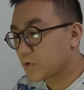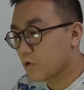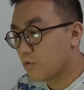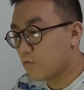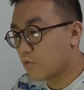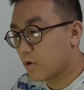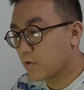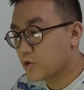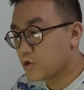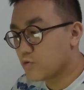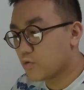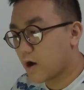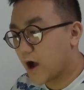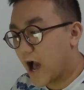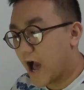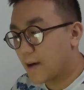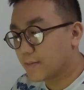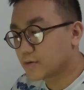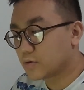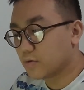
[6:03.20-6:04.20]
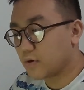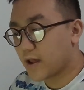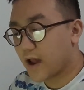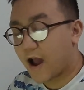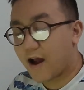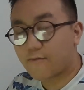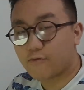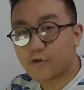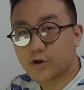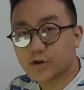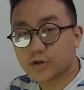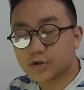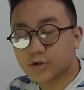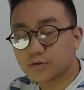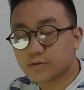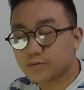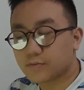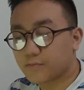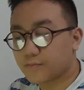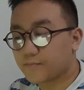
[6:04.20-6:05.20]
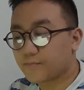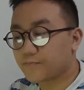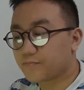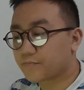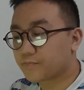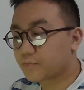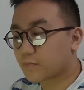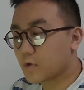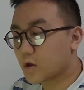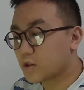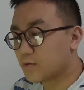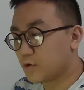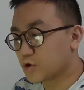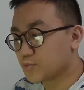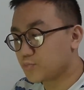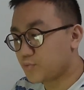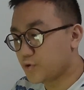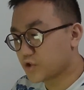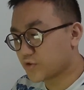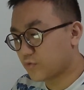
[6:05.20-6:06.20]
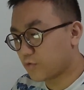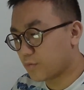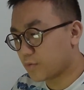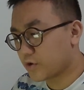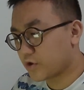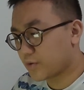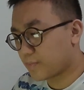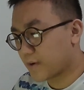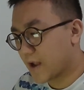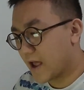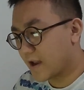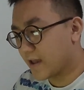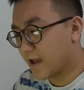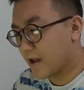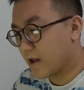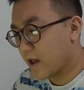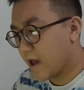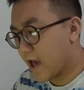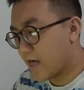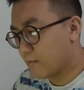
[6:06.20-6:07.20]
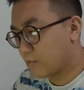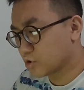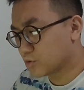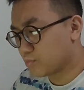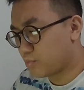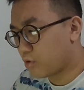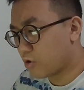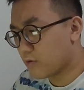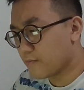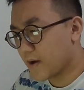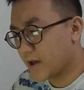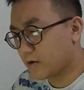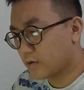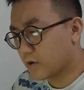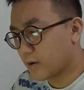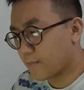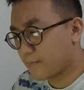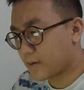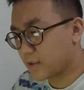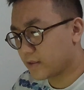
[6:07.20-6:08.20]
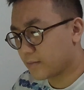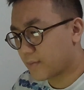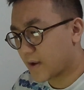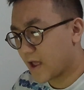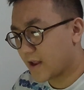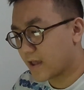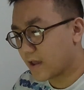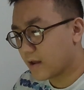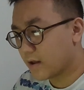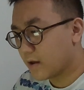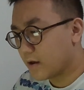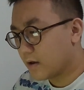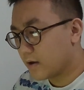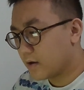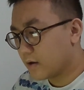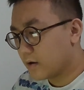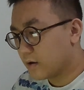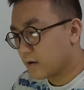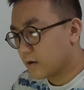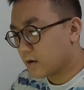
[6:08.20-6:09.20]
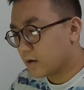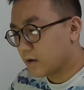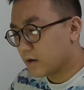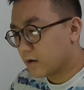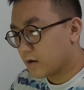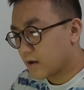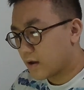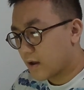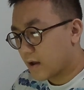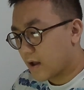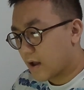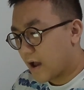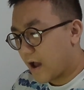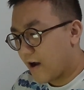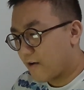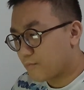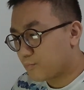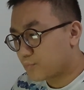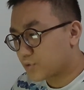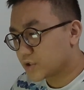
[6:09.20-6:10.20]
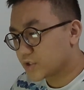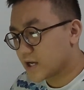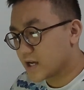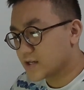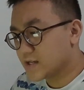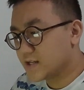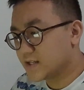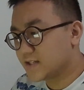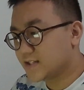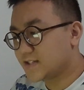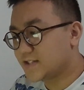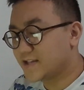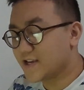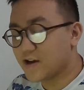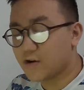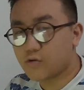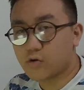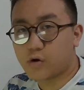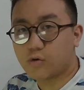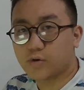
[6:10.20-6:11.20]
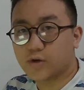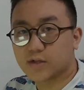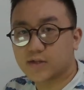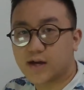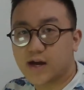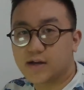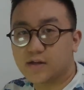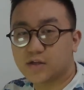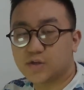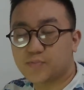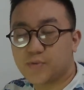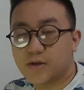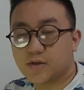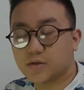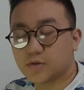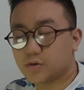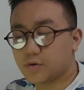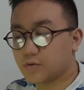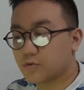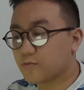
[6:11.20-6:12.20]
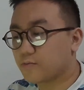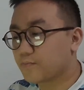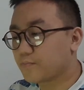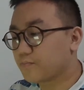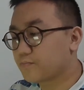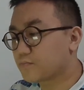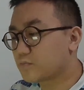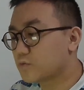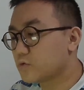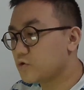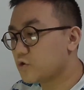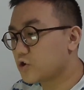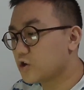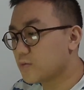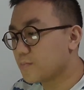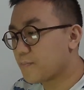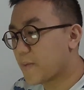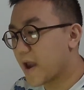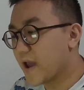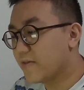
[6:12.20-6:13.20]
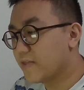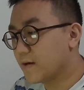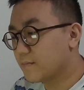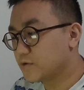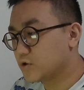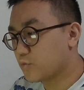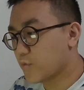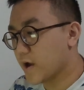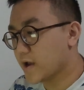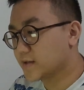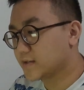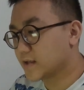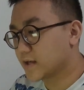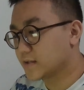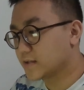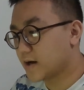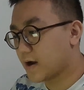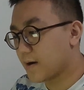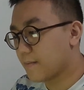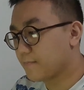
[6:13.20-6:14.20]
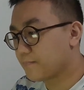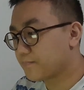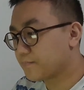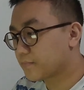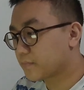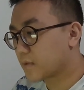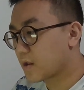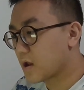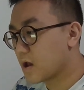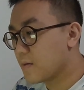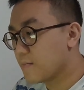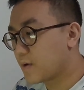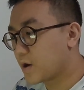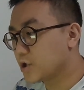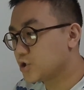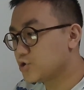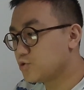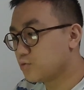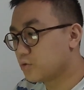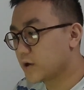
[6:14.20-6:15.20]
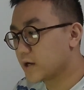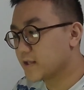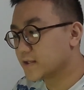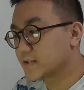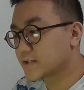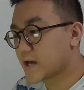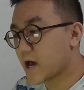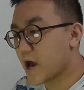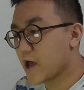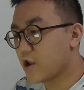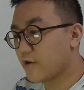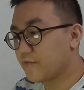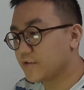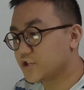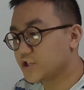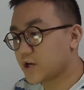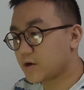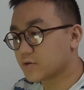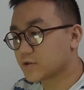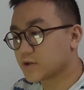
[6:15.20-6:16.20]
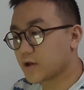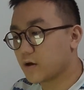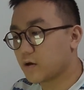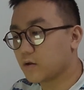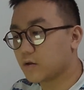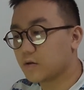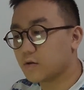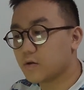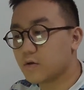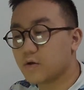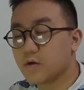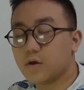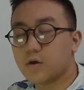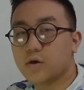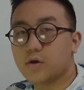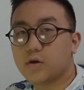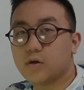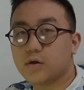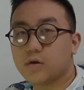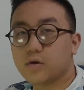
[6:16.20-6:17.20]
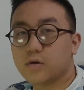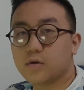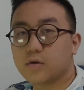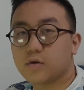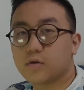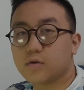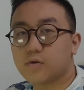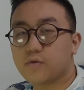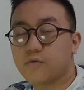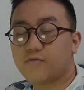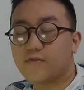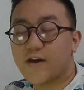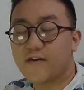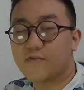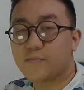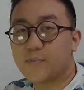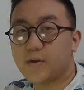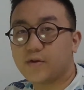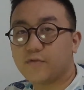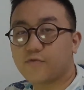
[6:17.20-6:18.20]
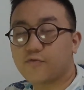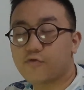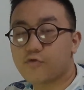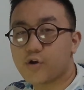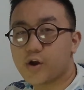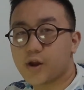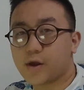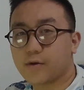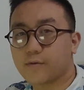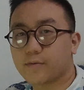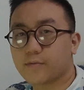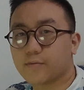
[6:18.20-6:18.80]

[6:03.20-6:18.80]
while you are absolutely average. The most beautiful woman on the planet and the most important men on the planet have precisely zero desire to speak to you. You couldn't pay them to waste their time because you are inside of a jail cell. You've never been free.